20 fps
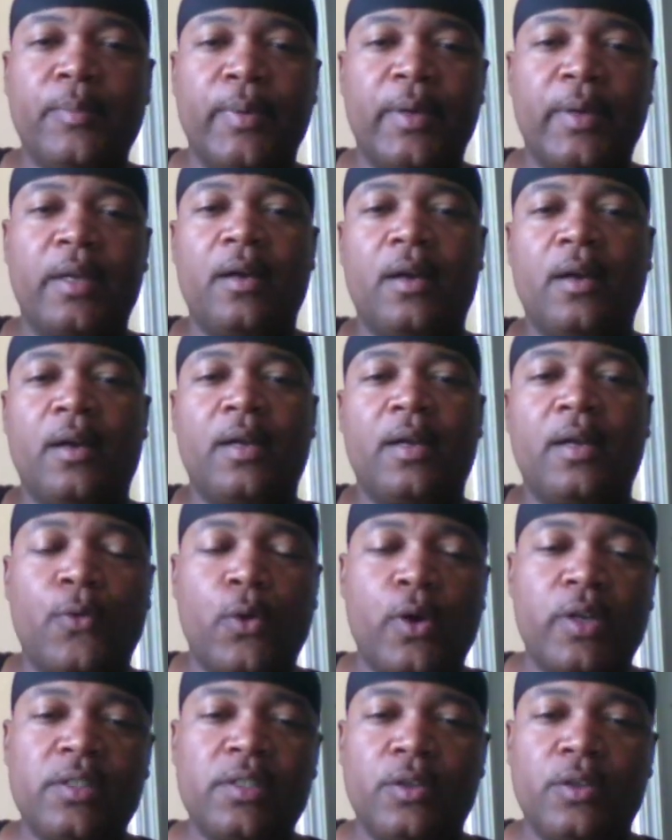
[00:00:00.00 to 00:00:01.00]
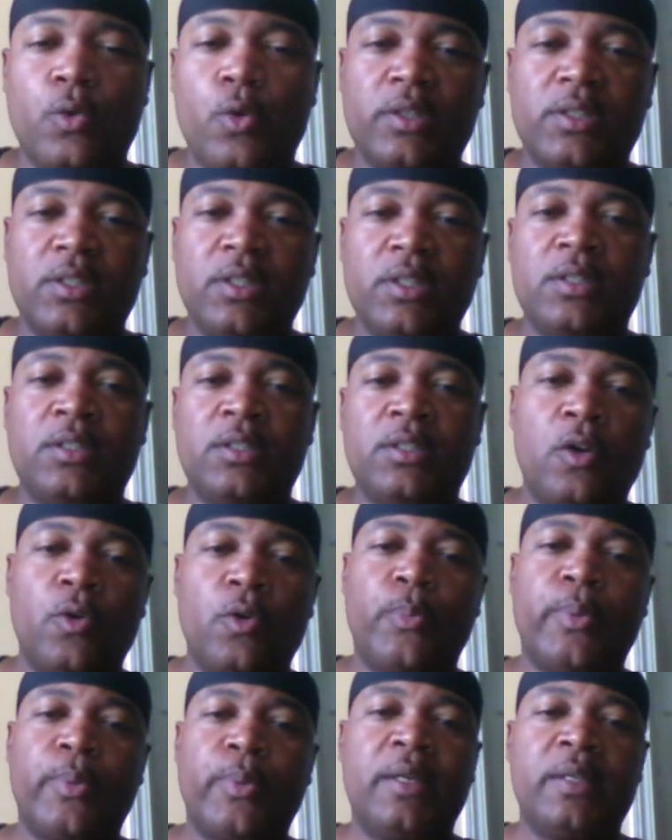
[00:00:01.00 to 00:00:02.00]
But as far as in Ortiz and
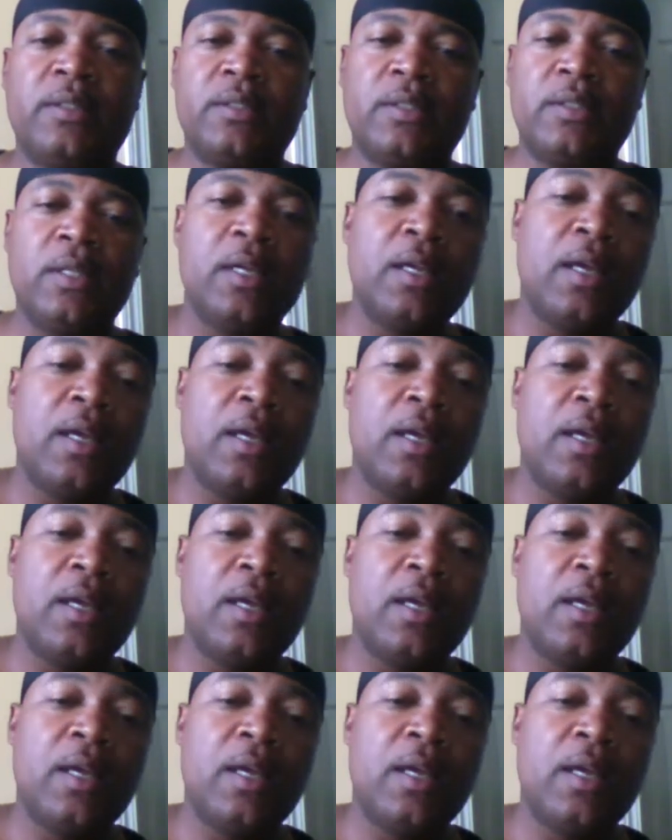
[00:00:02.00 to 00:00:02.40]
Lopez,